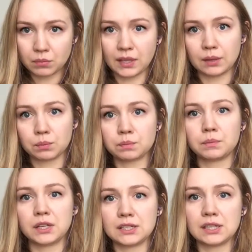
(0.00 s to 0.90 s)
like
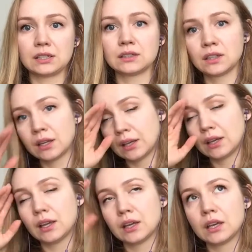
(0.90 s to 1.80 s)
petite
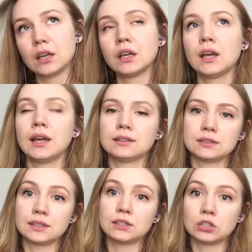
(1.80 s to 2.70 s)
and
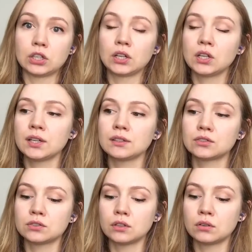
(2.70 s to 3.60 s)
slender.
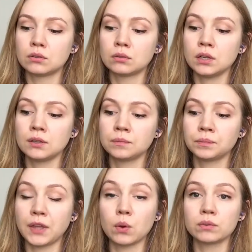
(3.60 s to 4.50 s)
So
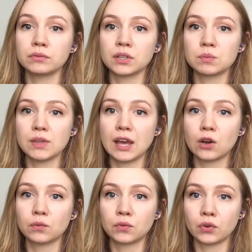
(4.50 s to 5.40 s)
that one freaked me
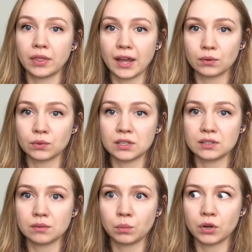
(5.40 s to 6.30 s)
out for that
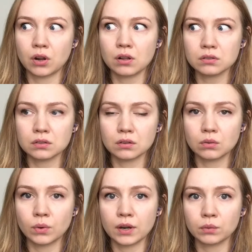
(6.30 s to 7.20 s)
reason. But also
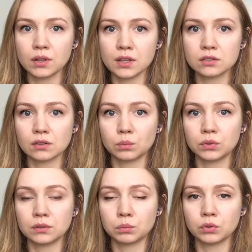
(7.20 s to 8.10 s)
what I realized on a
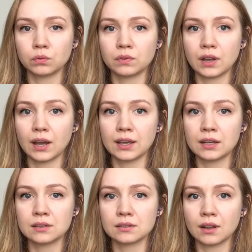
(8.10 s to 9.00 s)
bulletproof diet
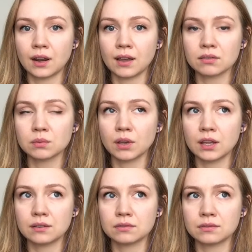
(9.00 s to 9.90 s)
is that I have some kind
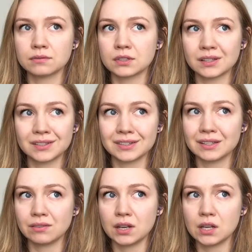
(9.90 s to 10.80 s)
of
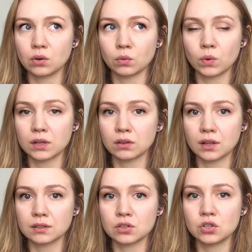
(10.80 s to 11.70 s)
sensitivity or
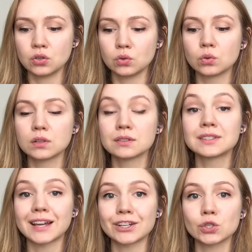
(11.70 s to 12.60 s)
whatnot to
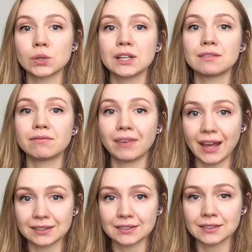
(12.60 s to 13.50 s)
saturated
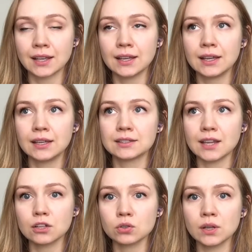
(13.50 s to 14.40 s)
fats.
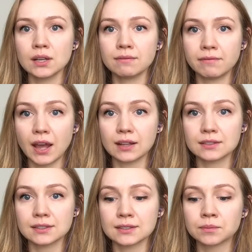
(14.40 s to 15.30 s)
Saturated
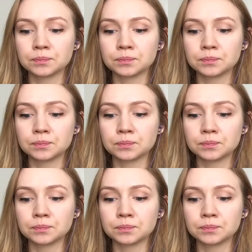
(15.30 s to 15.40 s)
fats